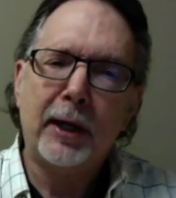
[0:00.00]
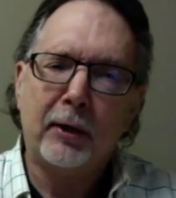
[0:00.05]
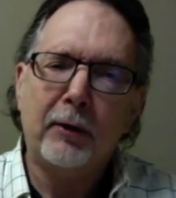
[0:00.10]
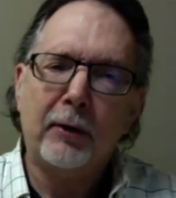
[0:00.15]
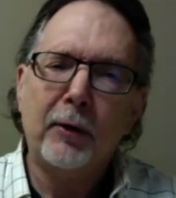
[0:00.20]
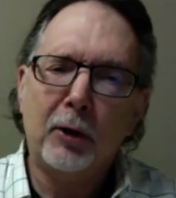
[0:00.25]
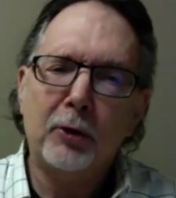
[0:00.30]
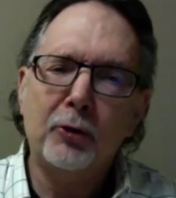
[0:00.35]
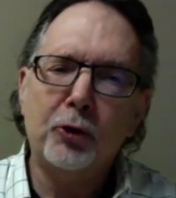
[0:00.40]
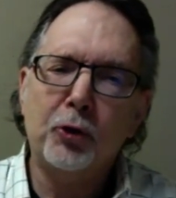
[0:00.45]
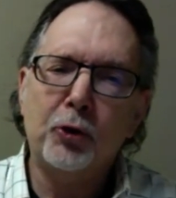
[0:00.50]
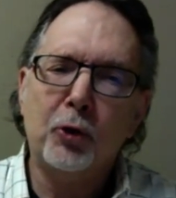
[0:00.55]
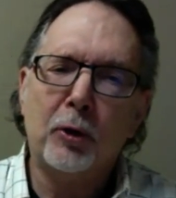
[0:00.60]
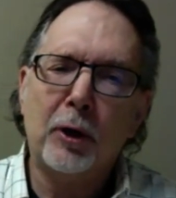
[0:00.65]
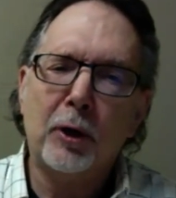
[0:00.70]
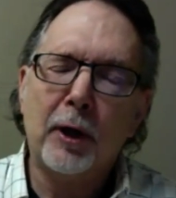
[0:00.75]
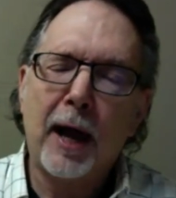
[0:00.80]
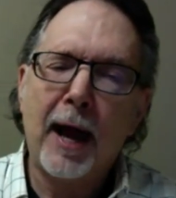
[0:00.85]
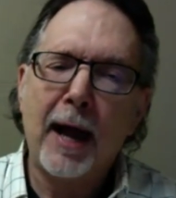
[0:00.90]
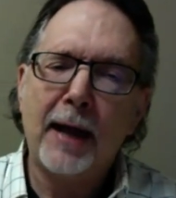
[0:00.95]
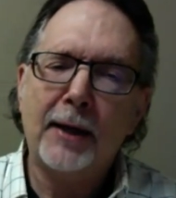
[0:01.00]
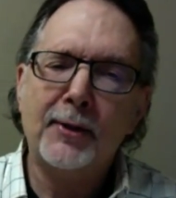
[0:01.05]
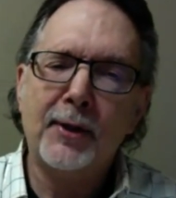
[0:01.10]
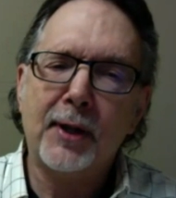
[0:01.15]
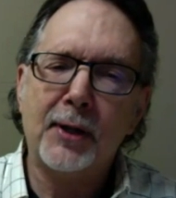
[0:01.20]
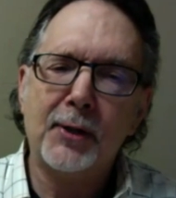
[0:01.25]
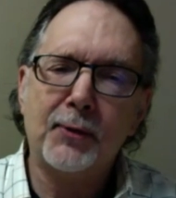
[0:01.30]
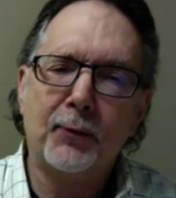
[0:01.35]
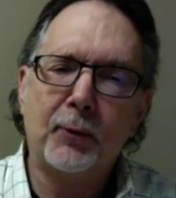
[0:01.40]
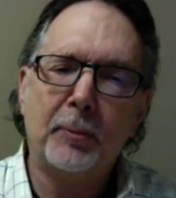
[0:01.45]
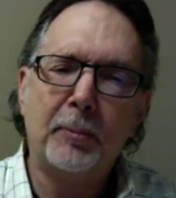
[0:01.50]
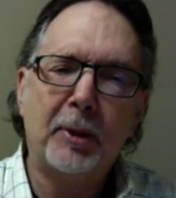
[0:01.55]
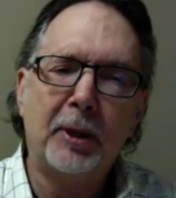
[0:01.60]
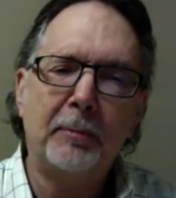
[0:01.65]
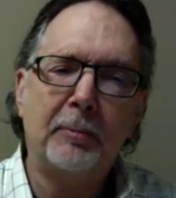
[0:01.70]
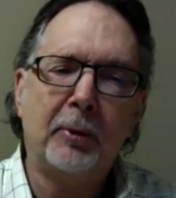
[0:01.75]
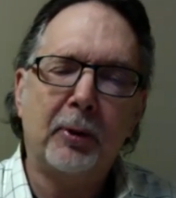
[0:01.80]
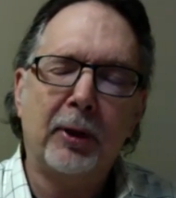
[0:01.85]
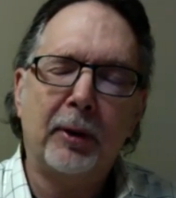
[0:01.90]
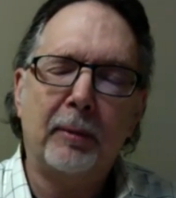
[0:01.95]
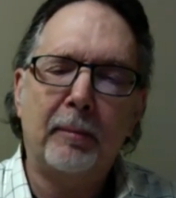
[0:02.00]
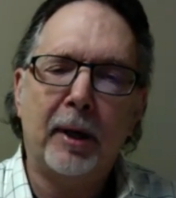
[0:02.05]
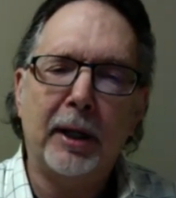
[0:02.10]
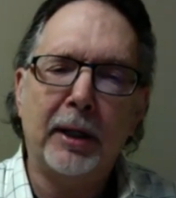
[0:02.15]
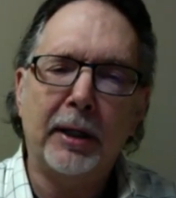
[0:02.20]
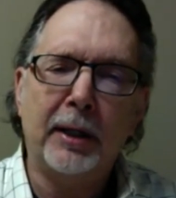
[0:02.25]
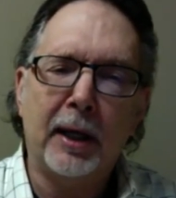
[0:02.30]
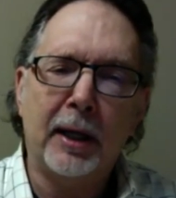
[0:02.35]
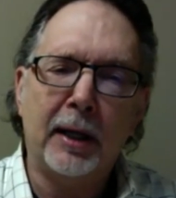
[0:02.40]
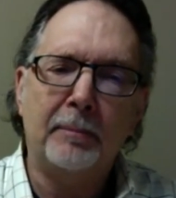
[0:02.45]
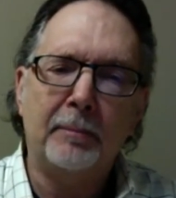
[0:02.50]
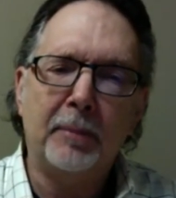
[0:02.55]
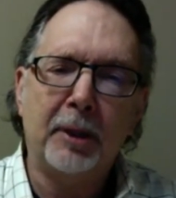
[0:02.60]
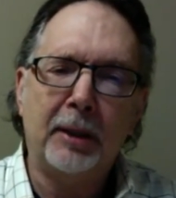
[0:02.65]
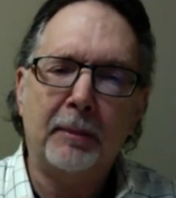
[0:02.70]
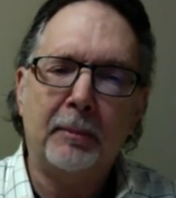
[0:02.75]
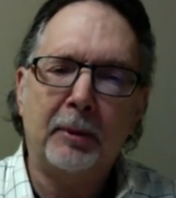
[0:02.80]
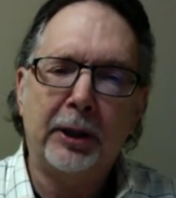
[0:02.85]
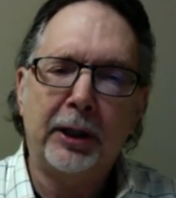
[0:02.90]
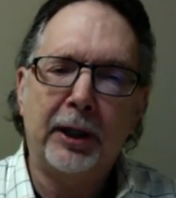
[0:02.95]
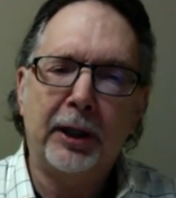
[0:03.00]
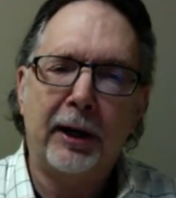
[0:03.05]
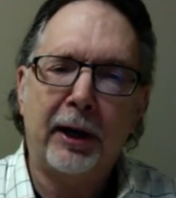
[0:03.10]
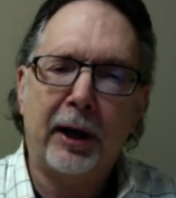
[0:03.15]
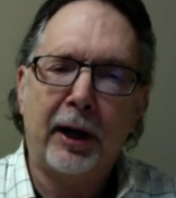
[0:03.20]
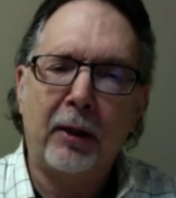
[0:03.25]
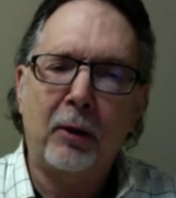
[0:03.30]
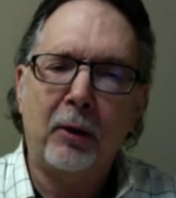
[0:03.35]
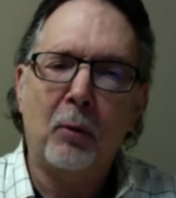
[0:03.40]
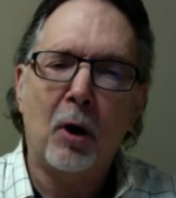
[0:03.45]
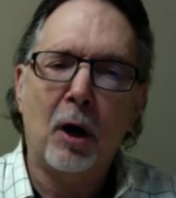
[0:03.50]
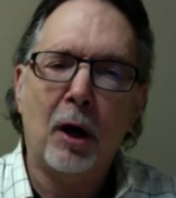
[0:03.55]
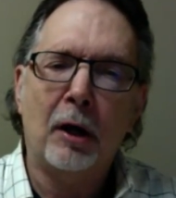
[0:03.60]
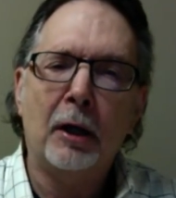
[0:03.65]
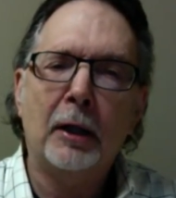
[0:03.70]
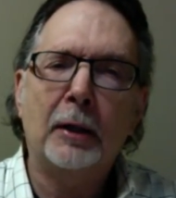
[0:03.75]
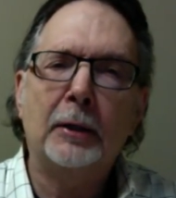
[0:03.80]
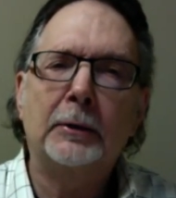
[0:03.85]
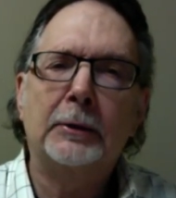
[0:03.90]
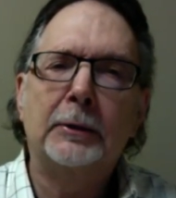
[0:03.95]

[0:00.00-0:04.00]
Are there shore access for people that might not be able to get out on the water?